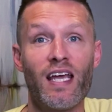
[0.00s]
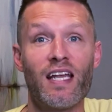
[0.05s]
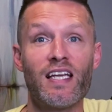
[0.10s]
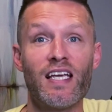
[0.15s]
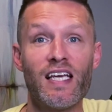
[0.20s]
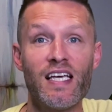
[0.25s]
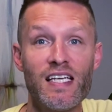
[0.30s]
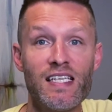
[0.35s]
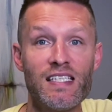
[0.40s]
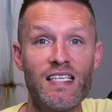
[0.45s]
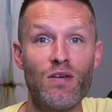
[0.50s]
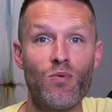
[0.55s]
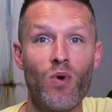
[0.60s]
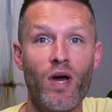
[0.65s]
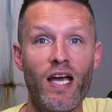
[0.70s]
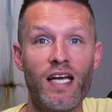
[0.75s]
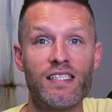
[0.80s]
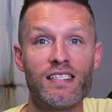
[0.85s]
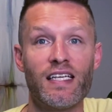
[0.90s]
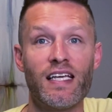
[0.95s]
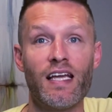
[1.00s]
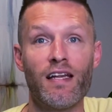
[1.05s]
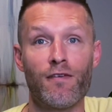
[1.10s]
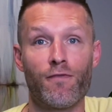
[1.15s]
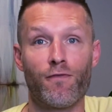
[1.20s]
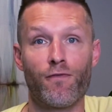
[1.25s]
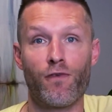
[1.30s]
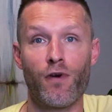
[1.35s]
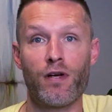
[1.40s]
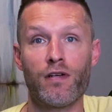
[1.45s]
and easy way to get in
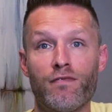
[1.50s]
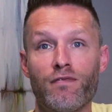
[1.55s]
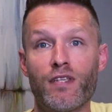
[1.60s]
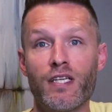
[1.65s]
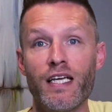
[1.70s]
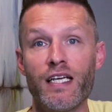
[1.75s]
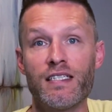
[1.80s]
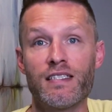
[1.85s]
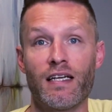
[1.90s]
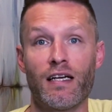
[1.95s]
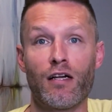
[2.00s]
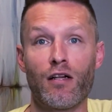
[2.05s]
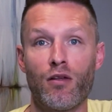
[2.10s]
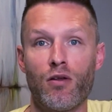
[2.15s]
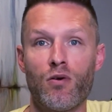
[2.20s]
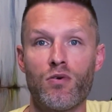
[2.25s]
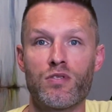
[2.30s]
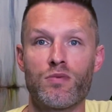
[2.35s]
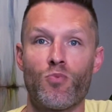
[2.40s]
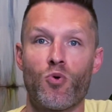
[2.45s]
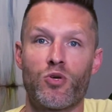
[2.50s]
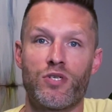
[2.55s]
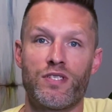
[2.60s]
front of leads and close more